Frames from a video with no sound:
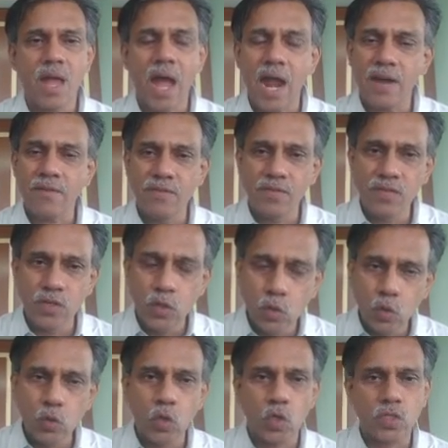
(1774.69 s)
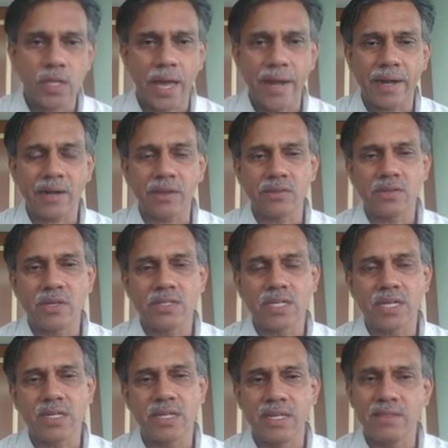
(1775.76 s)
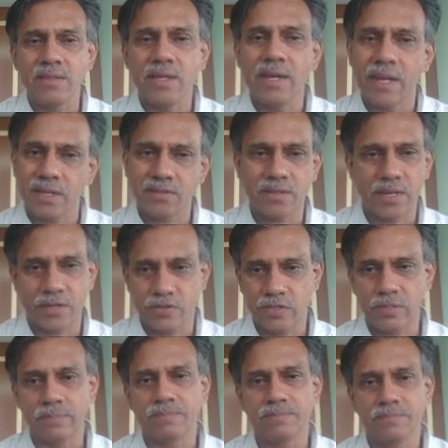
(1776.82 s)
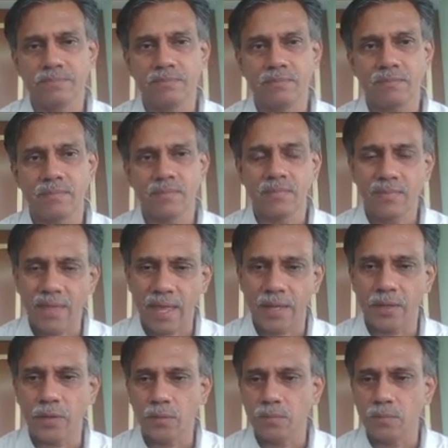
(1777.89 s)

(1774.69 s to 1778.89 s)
and we will do those characterization in the next lecture. Thank you.